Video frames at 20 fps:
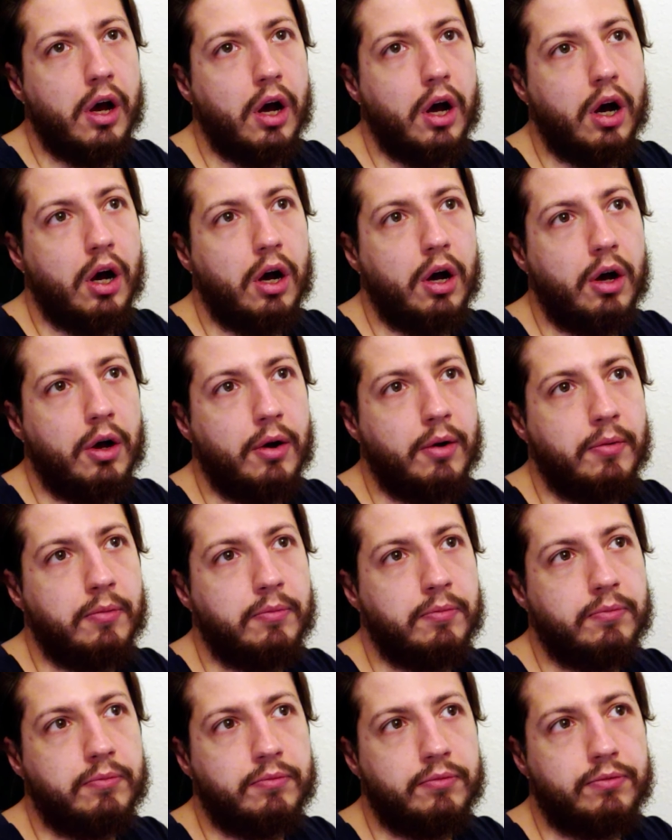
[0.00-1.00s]

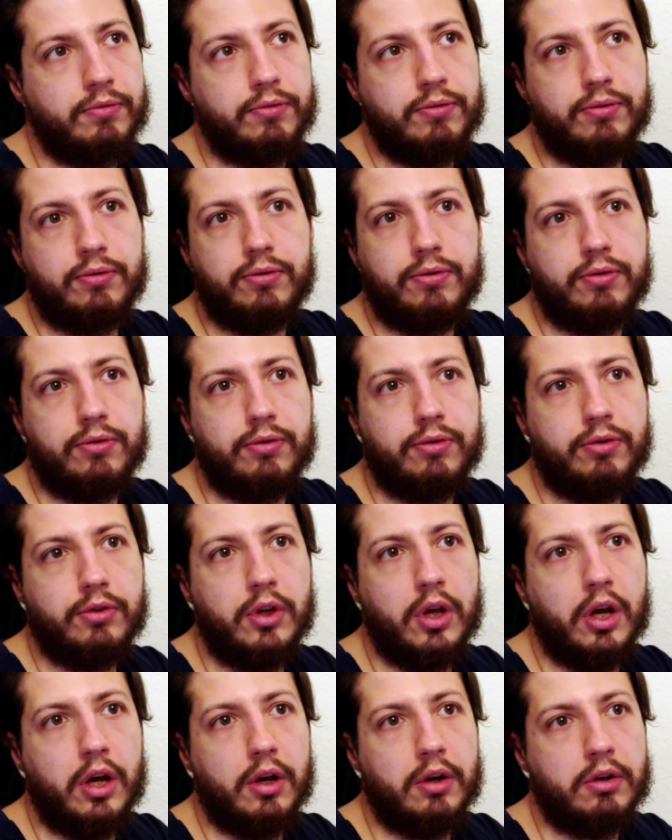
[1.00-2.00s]
Um,
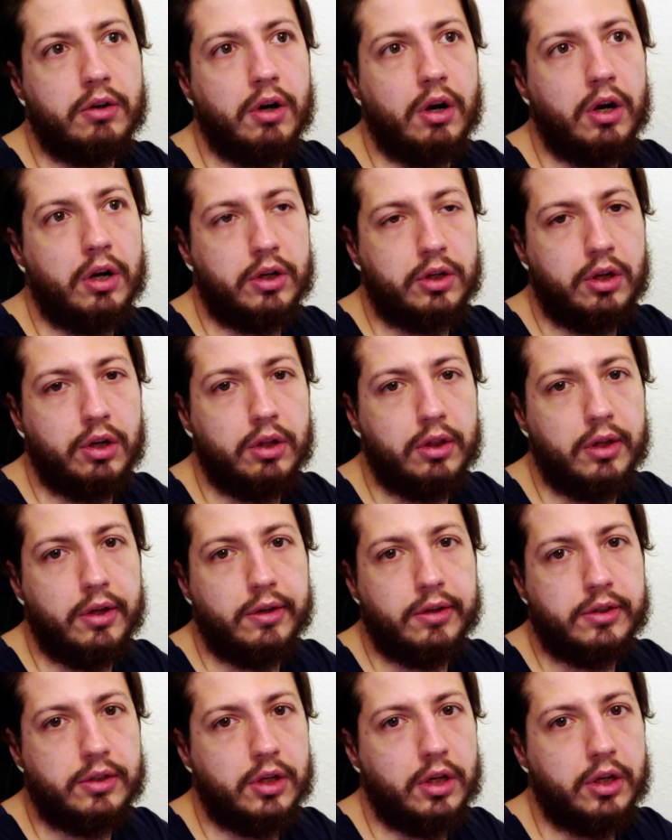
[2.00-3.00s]
yeah,
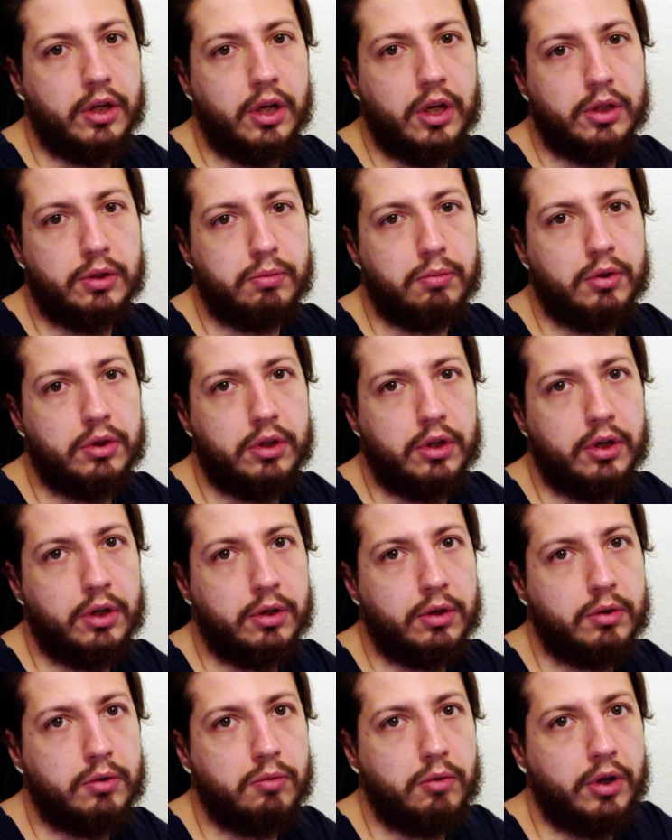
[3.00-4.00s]
Oculus, I guess, with
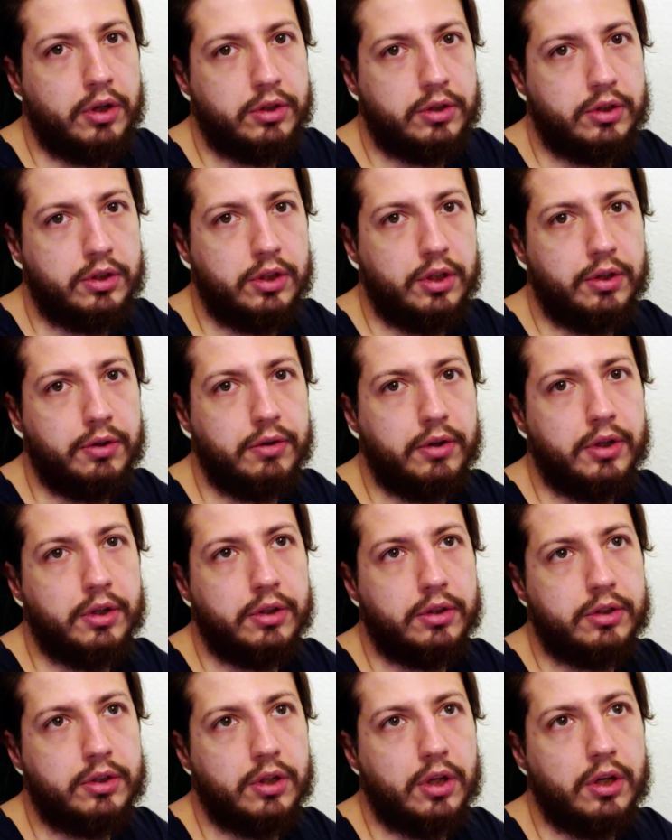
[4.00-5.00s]
their Quest
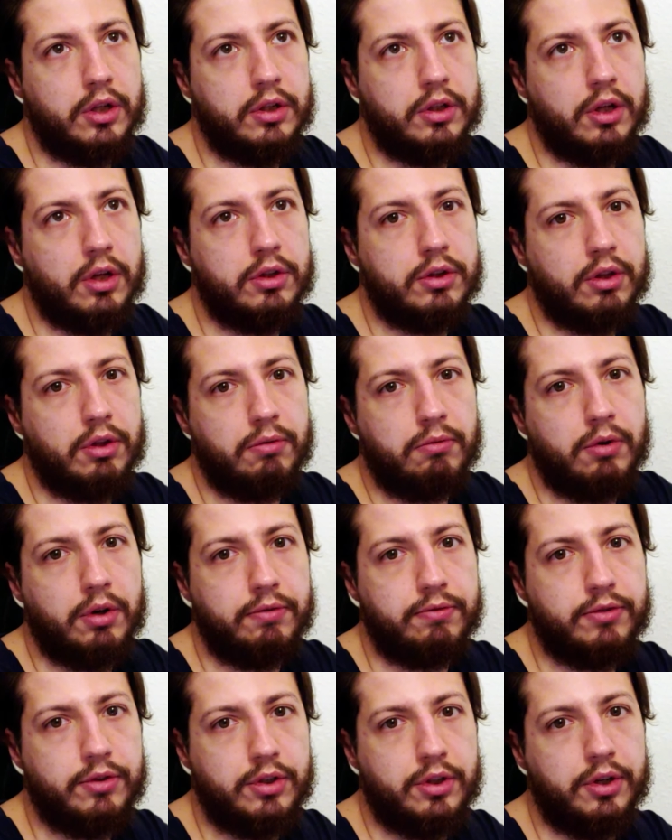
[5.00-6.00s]
series, and then the
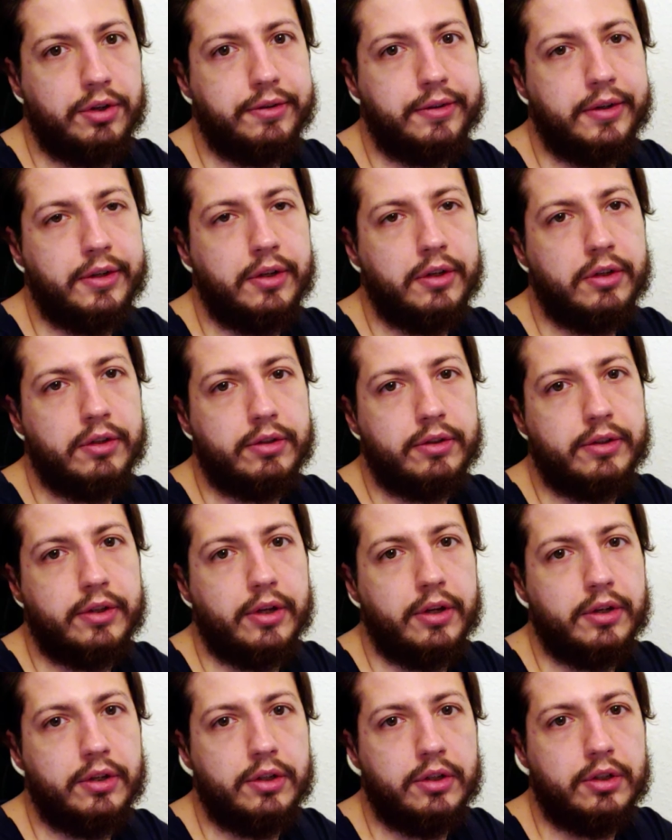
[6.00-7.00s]
Rift series,
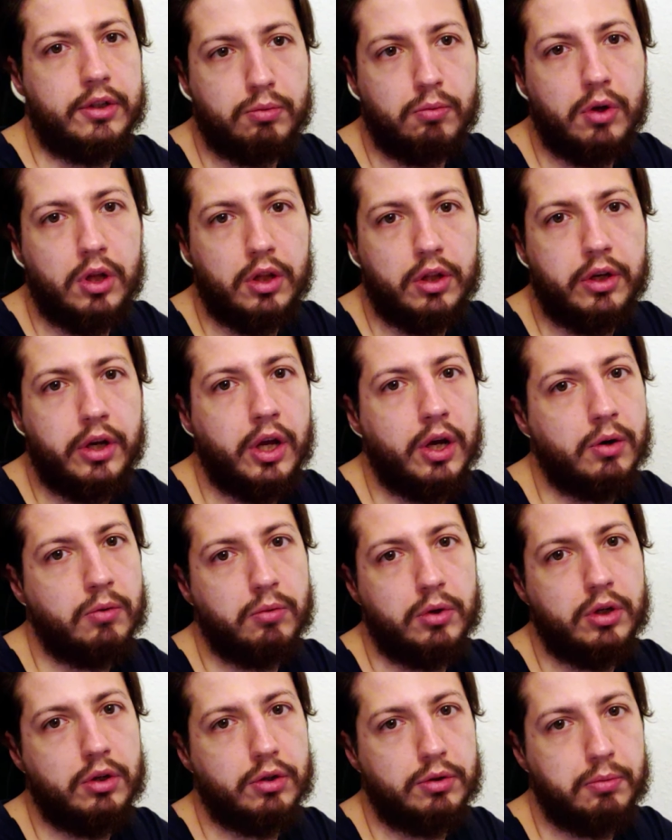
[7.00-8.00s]
and as well now
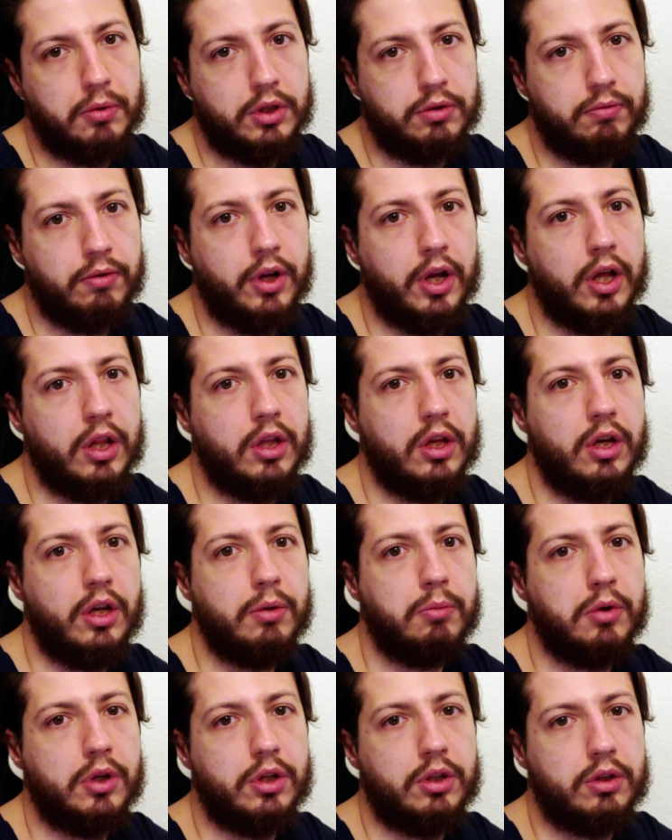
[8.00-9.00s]
Windows Mixed Reality
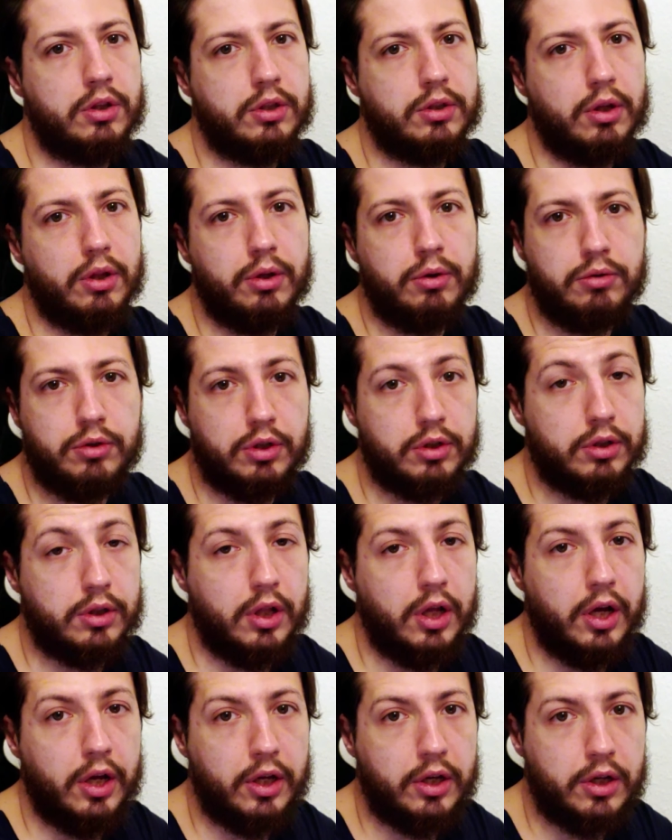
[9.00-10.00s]
with solutions
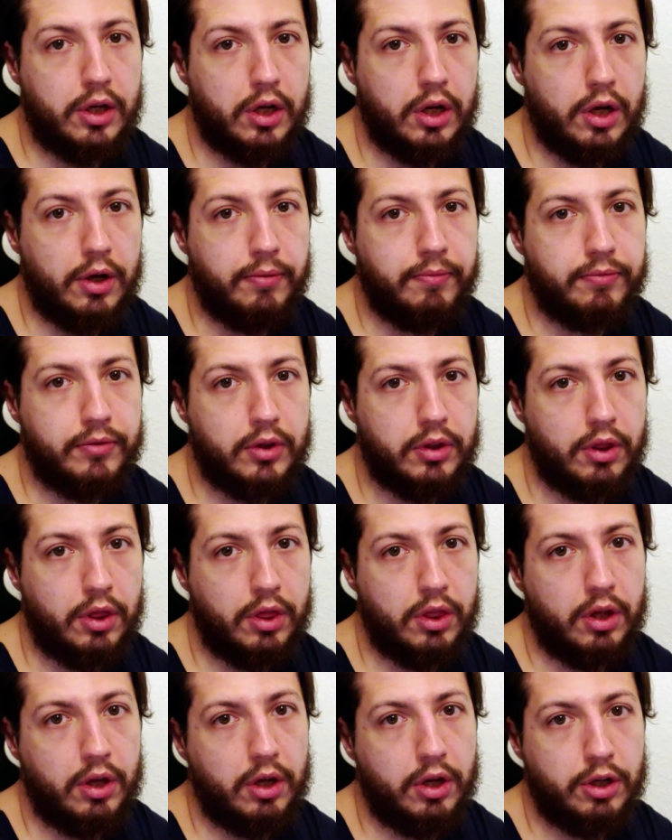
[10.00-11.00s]
like the
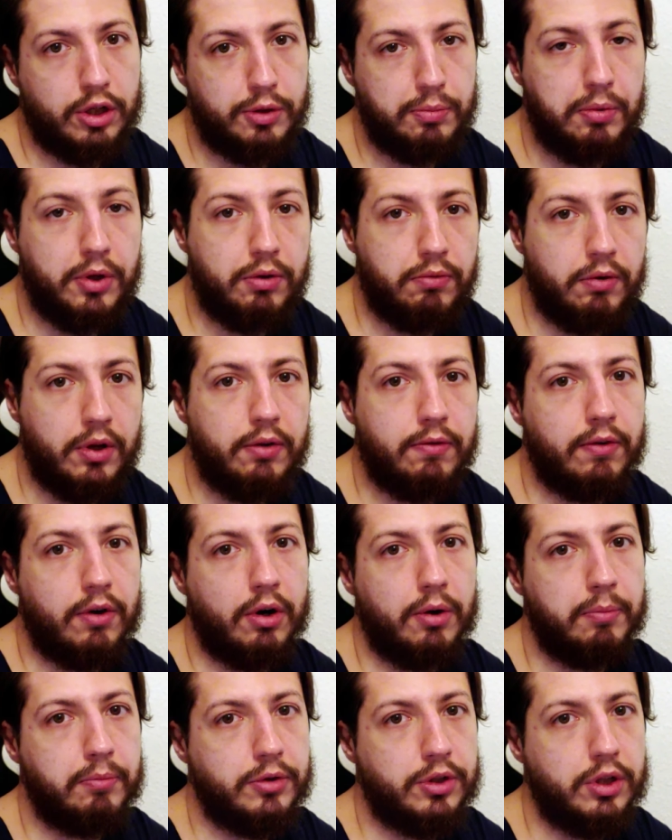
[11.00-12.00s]
HP
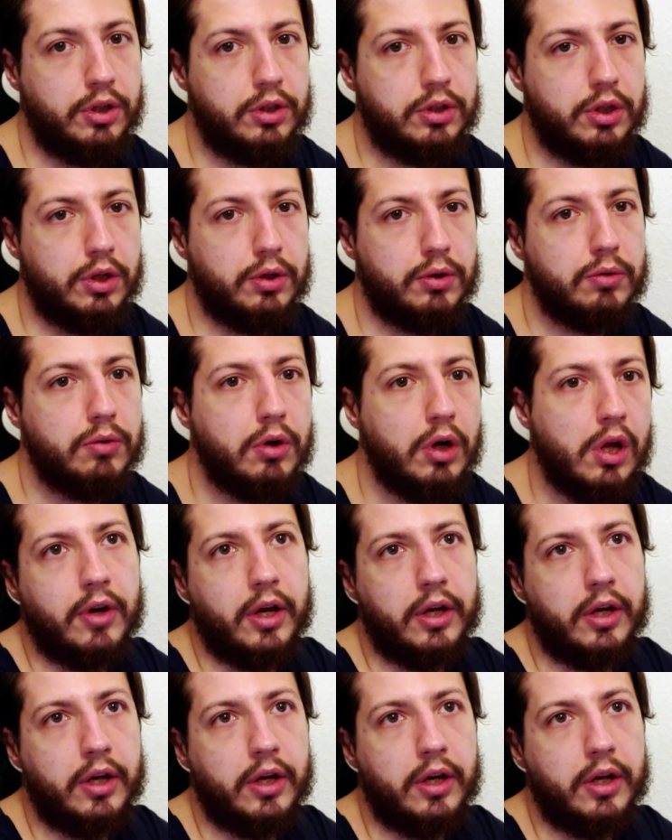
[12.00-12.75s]
Reverb G2.